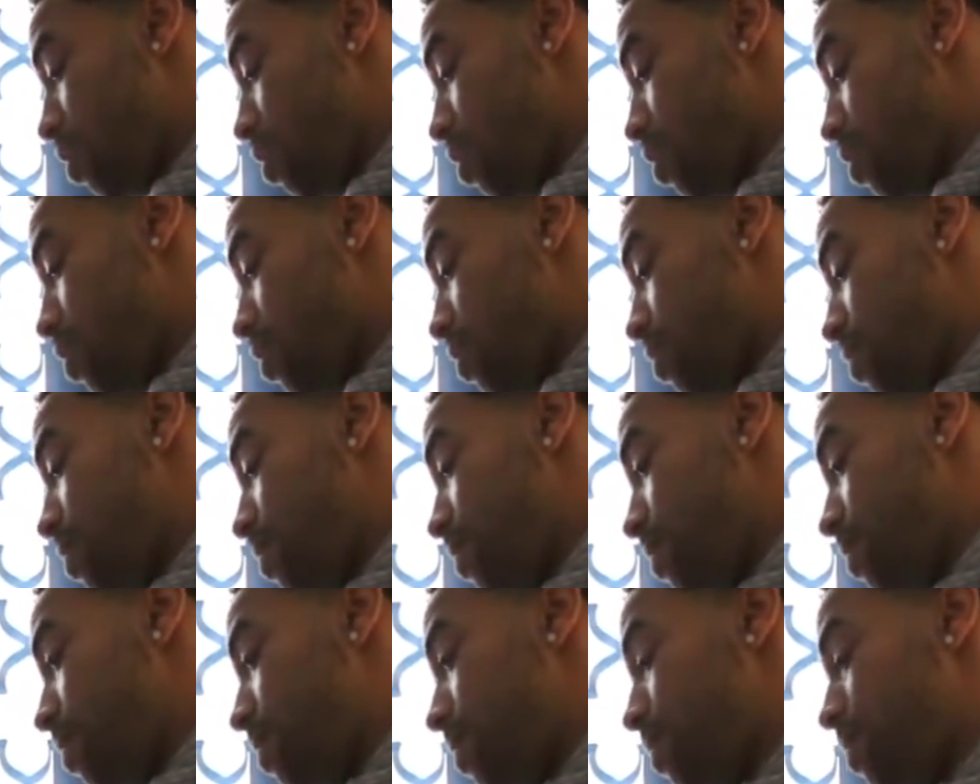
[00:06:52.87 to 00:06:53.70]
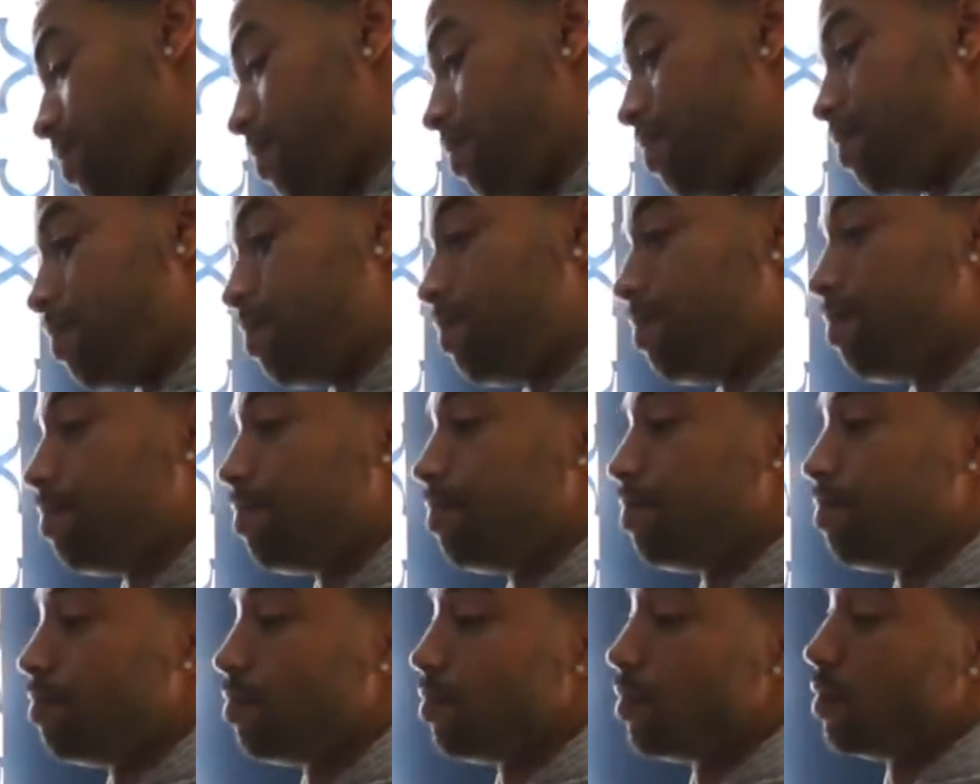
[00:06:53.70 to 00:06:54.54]
Fine,
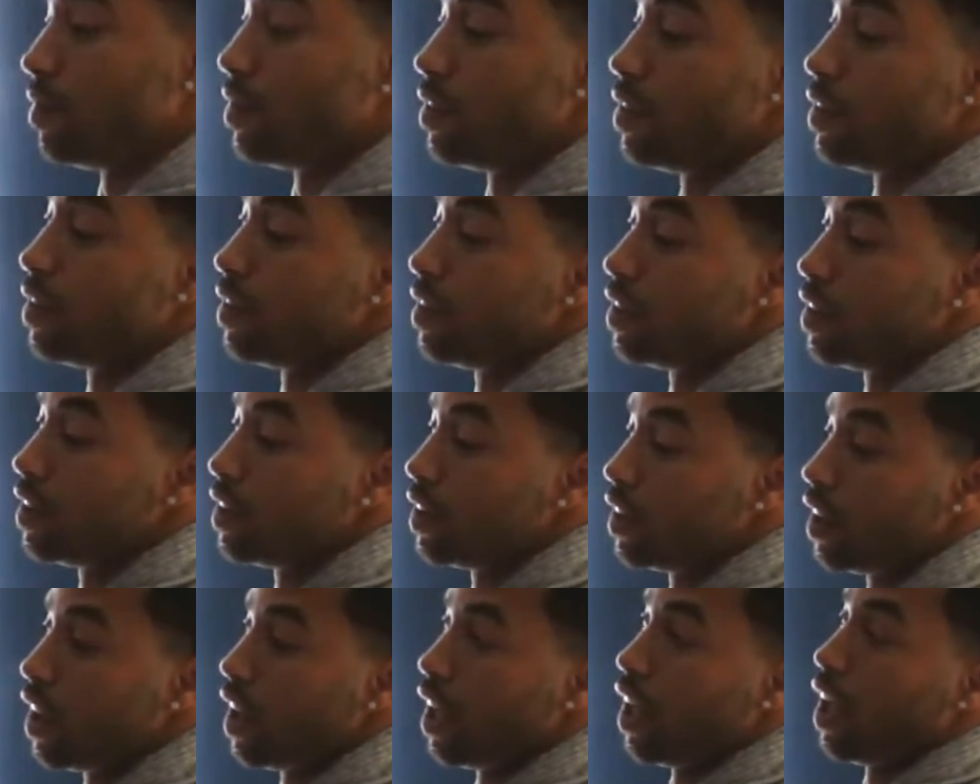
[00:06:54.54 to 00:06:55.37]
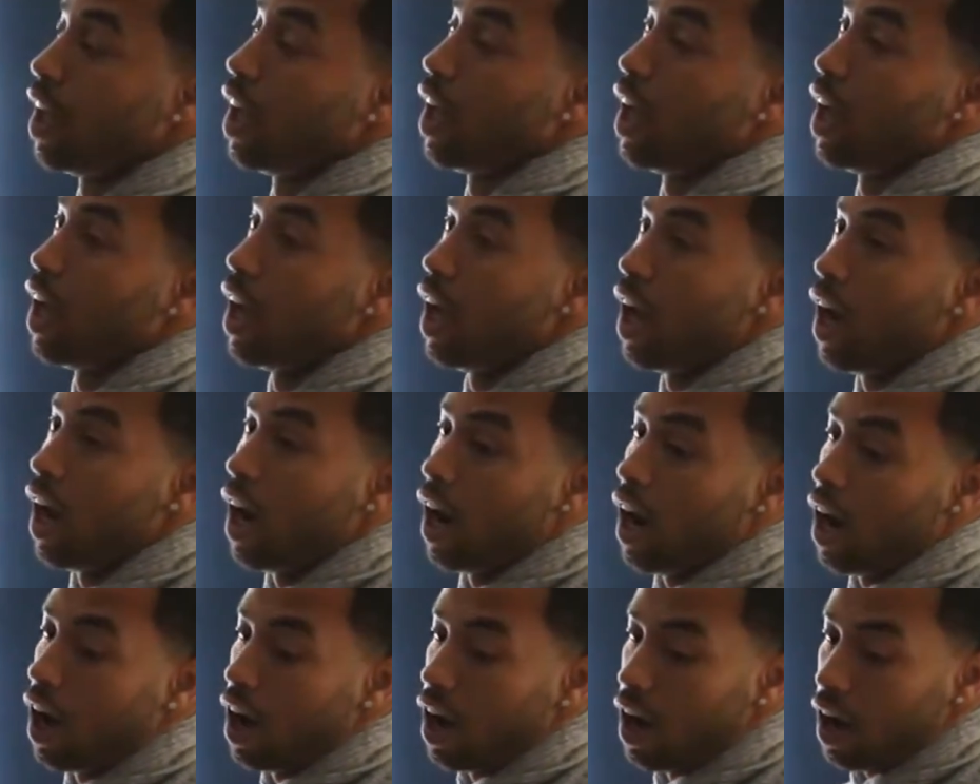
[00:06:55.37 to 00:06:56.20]
let's talk.
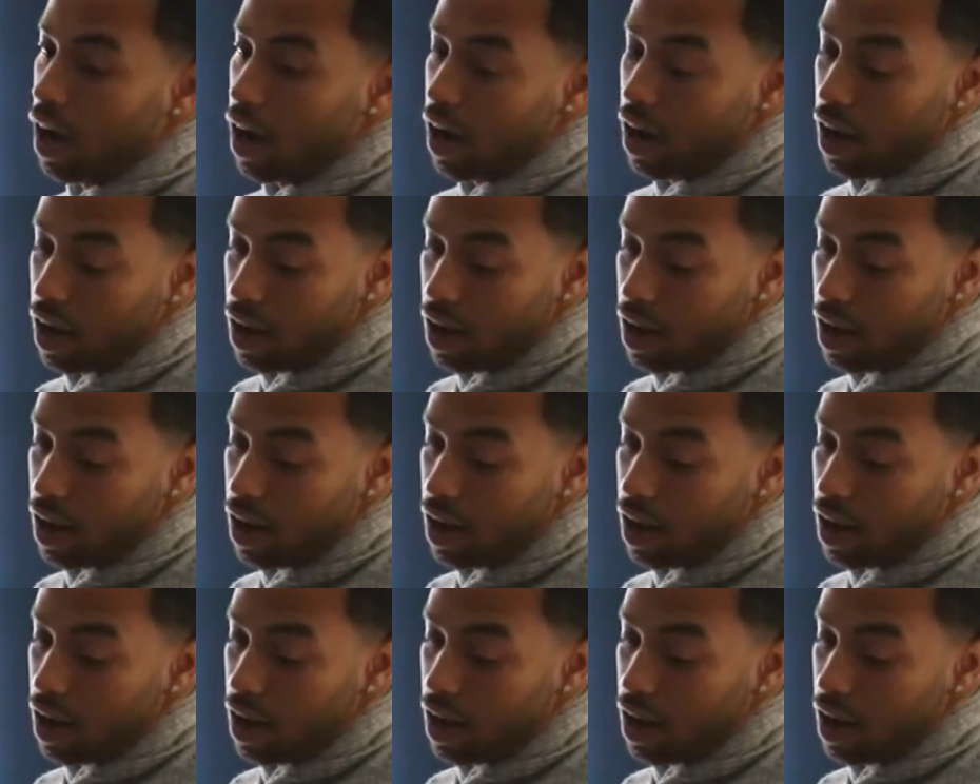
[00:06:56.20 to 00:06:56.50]
What's up?